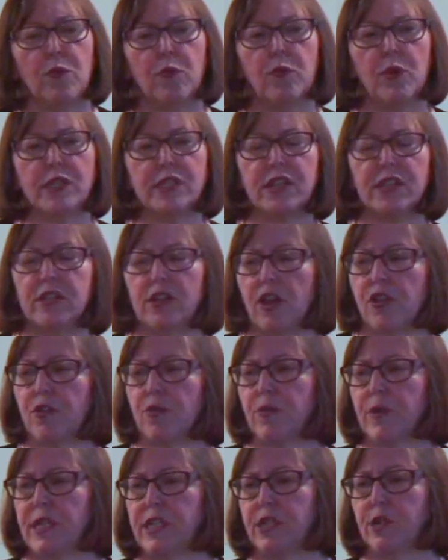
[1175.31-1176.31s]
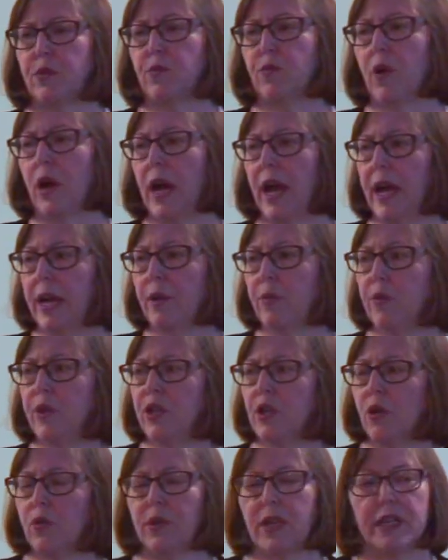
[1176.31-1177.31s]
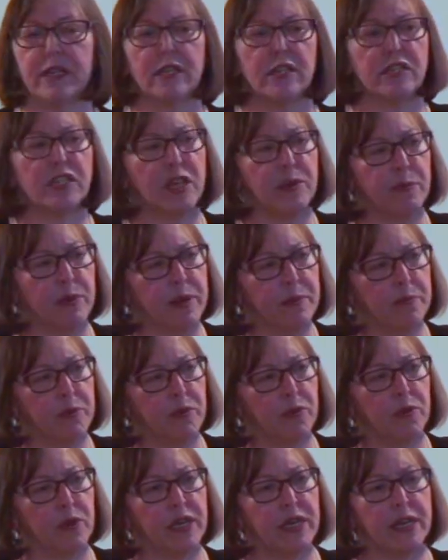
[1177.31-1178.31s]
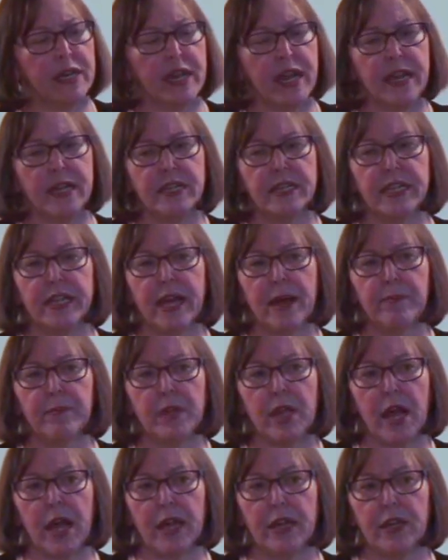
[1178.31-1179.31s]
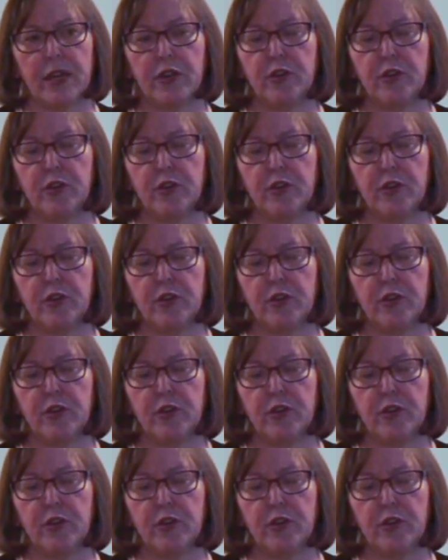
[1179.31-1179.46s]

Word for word: what's another reason why we don't like to see people in an ATM line